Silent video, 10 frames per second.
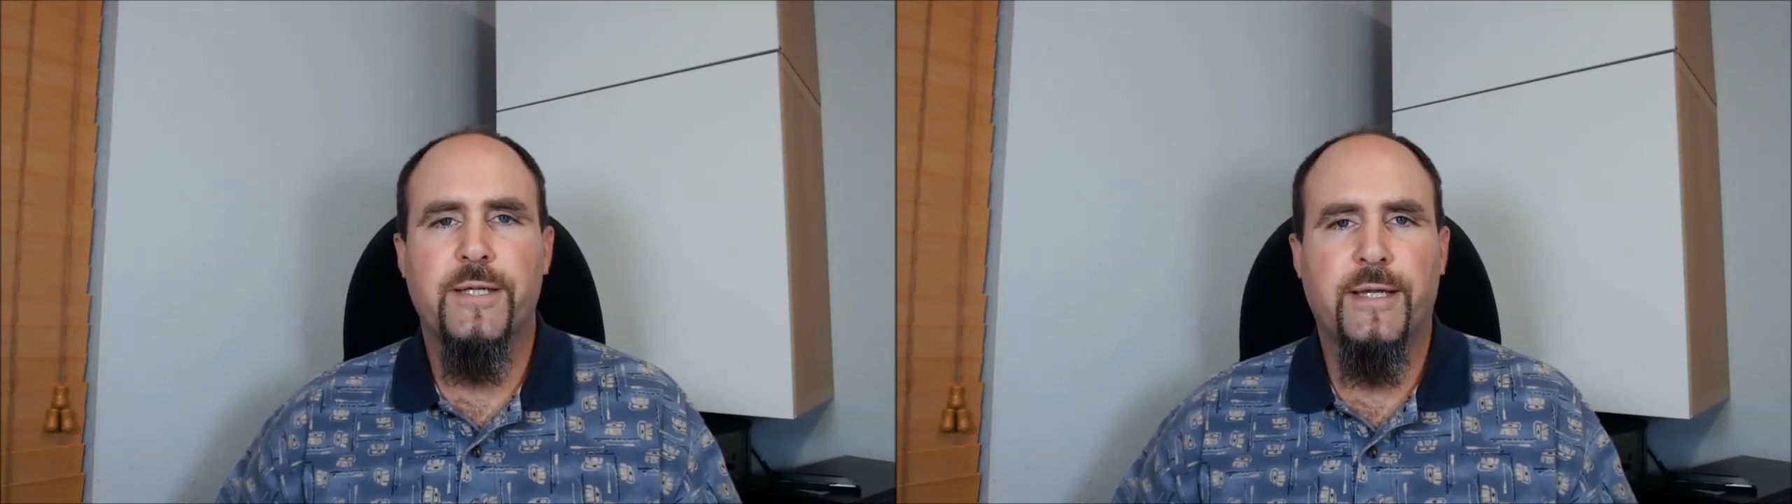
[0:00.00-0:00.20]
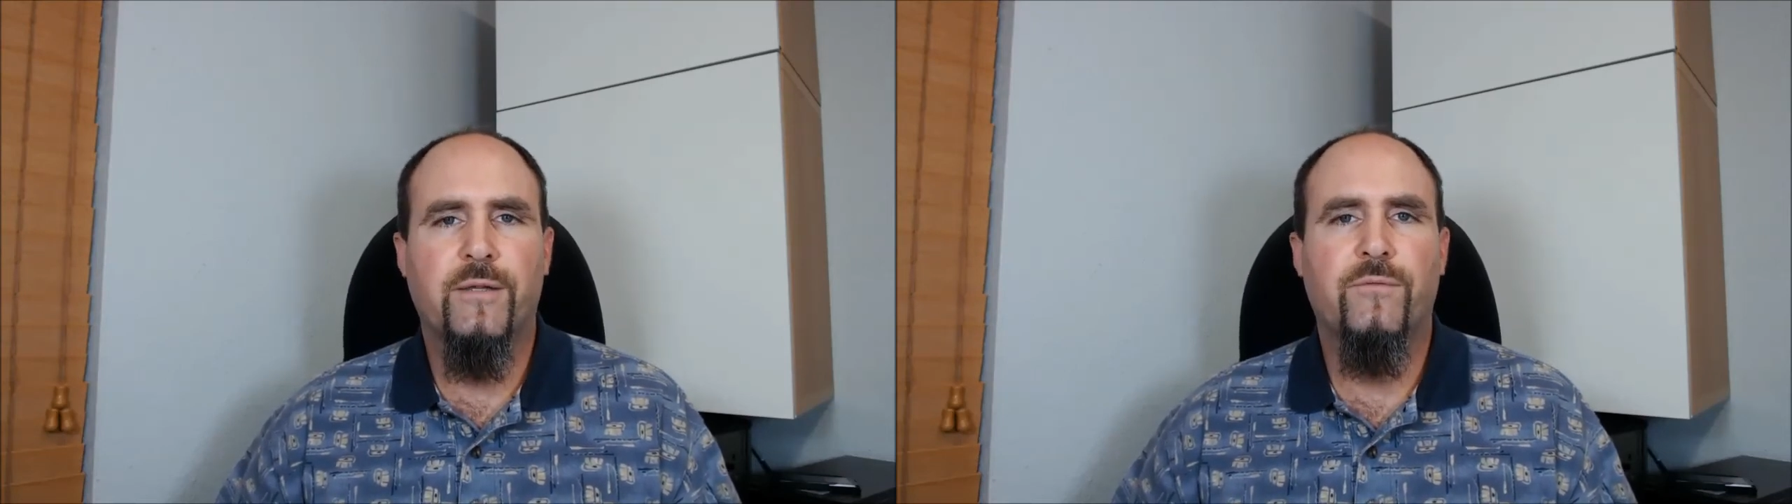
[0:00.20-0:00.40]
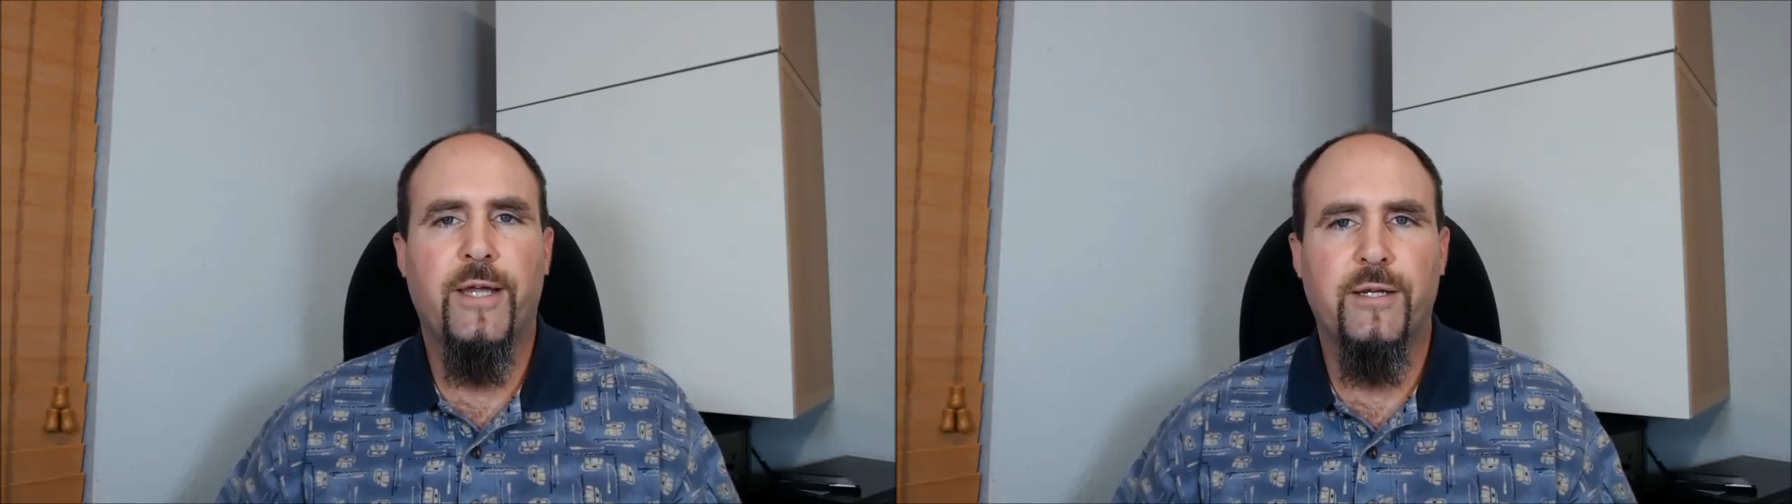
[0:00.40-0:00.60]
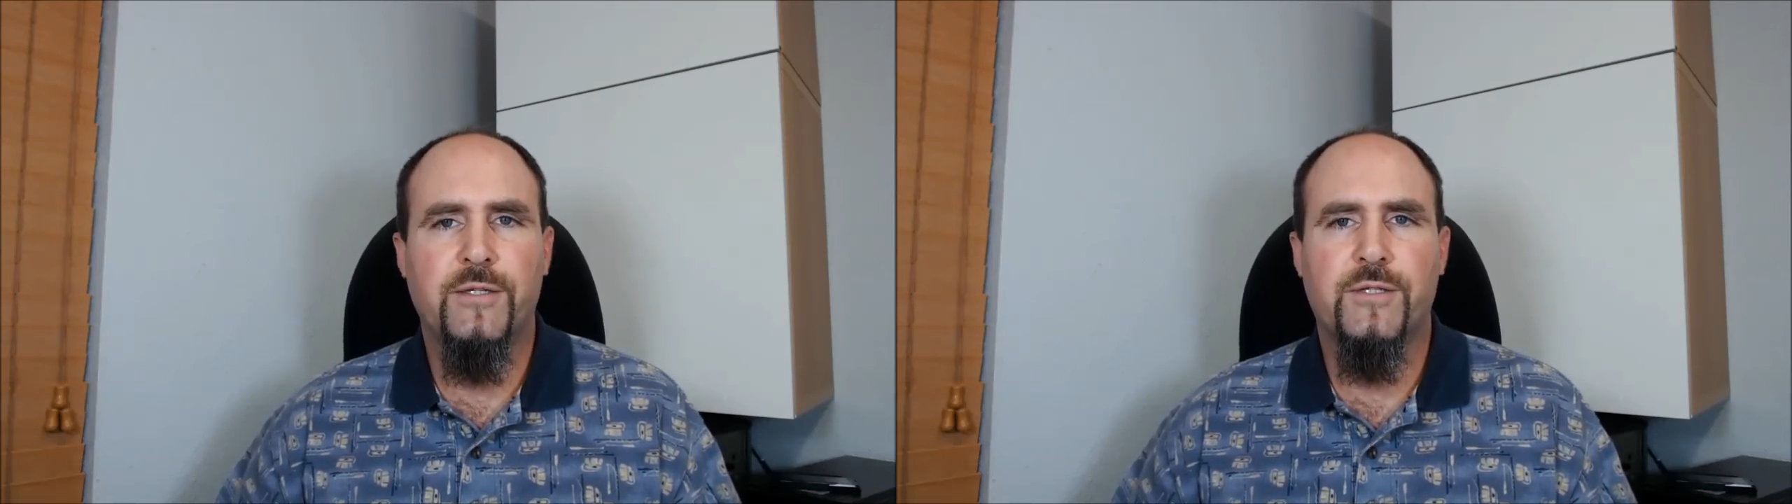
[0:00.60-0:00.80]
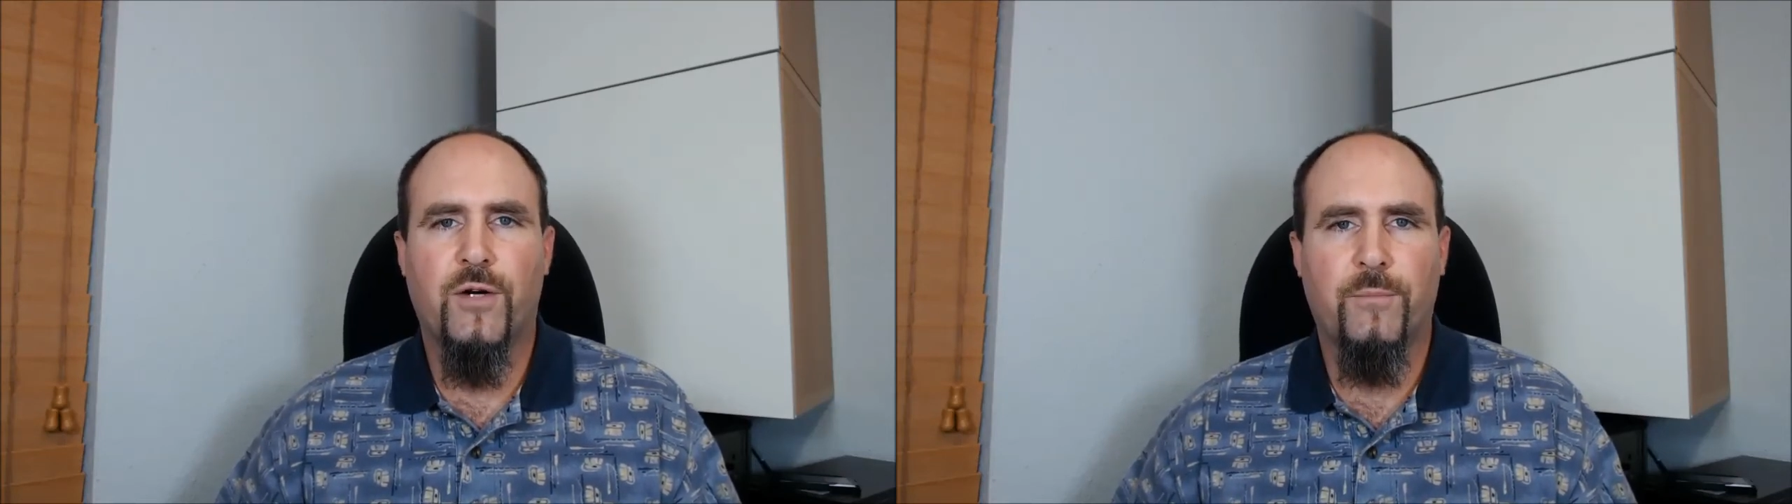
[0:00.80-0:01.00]
to take
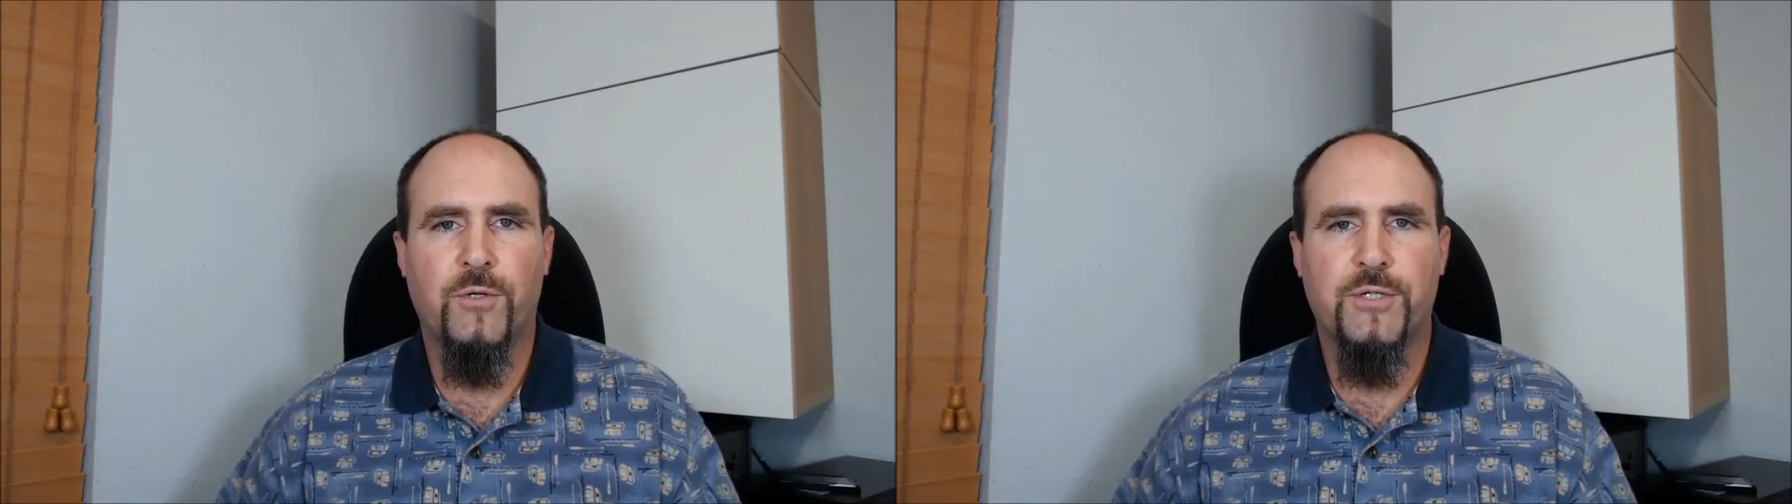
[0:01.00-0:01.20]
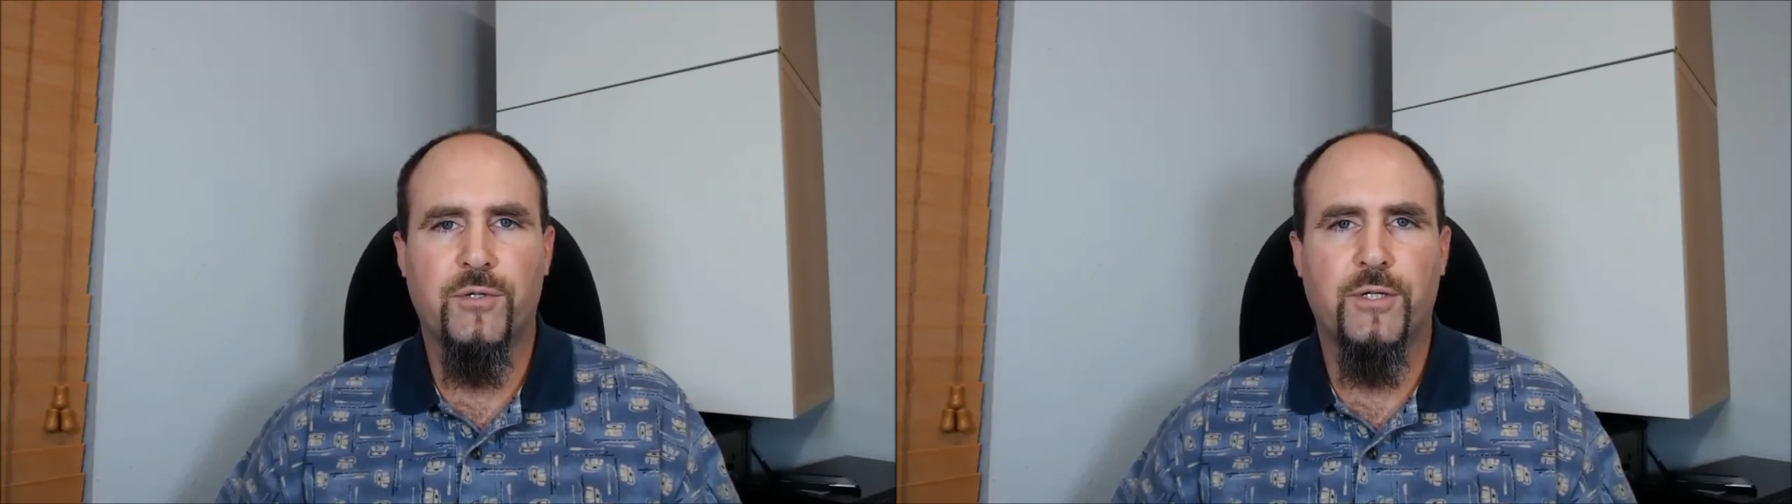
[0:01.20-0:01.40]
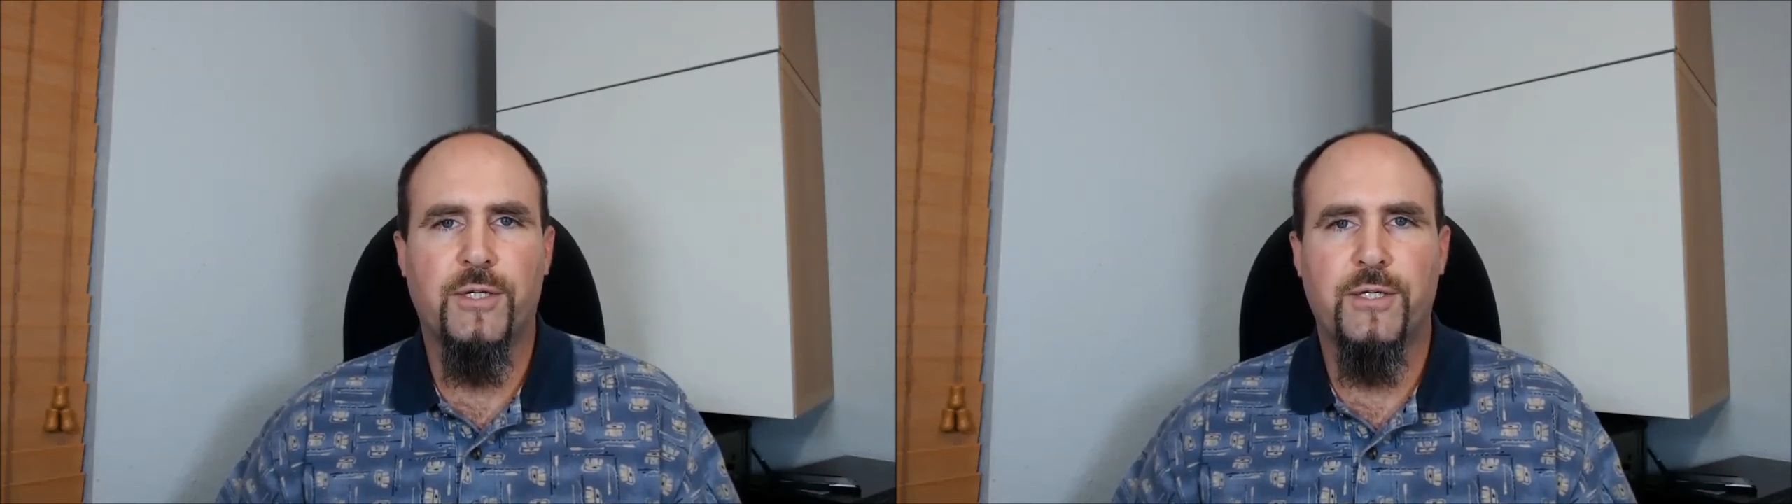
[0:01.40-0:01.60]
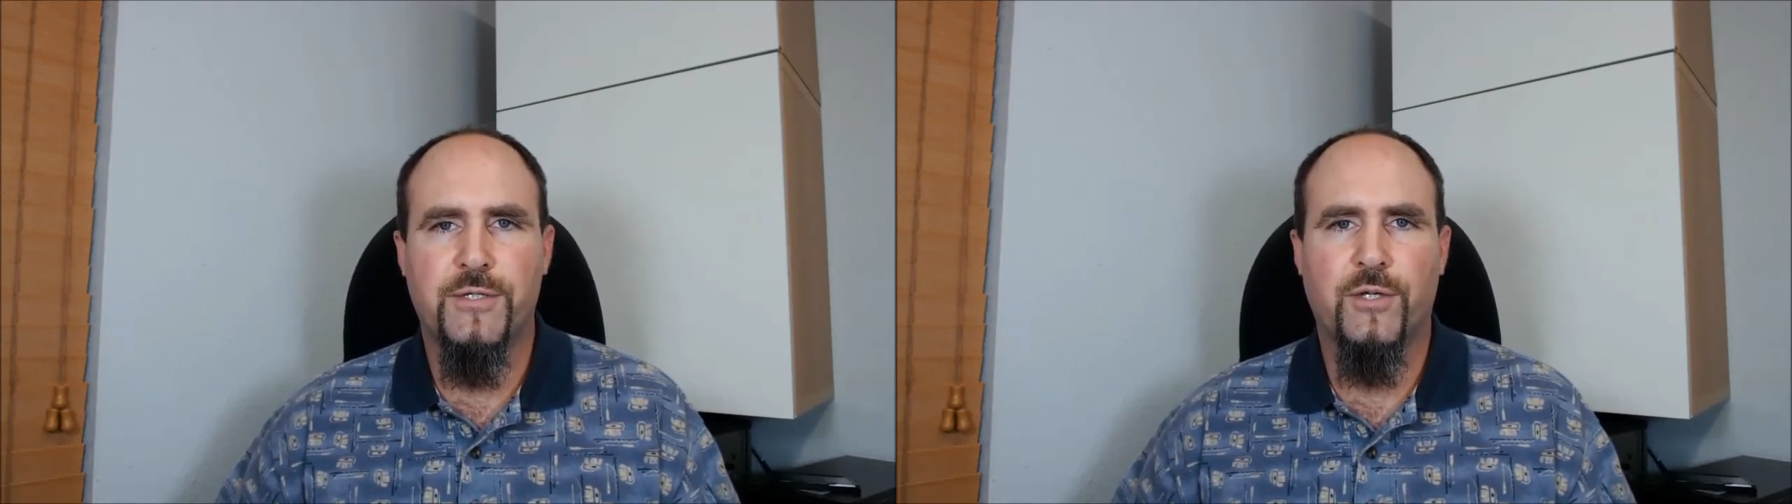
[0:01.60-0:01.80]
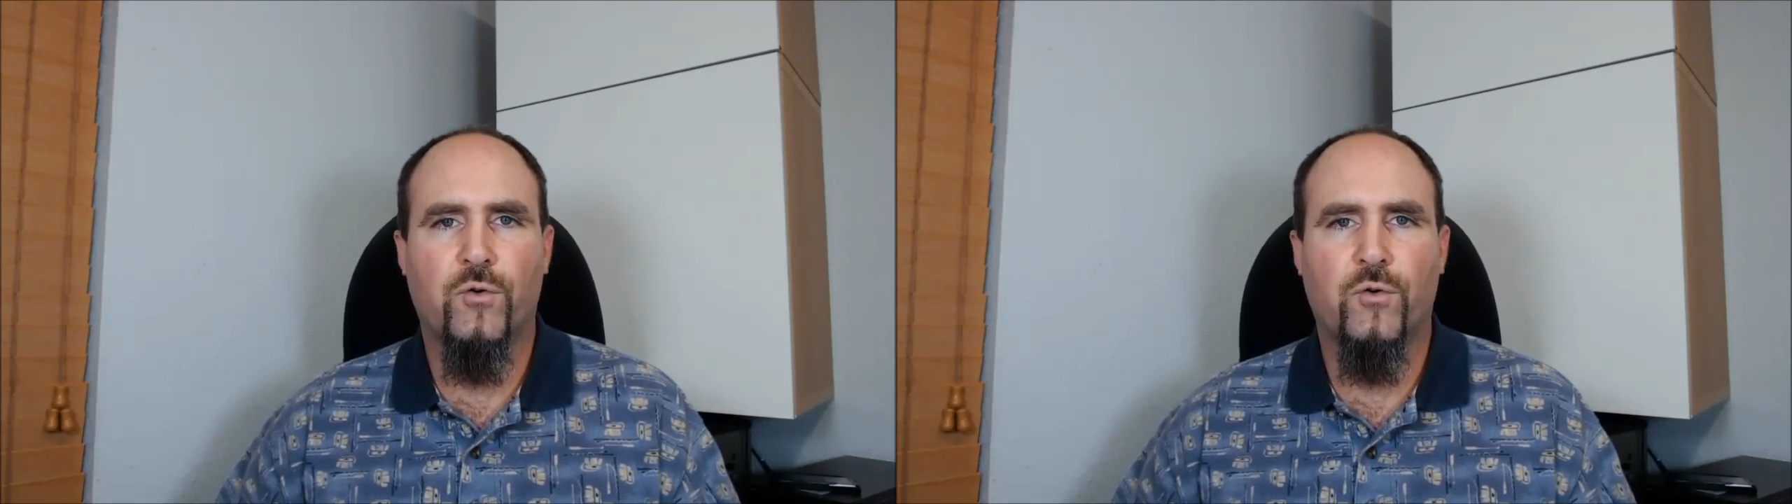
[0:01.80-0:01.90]
advantage of opportunities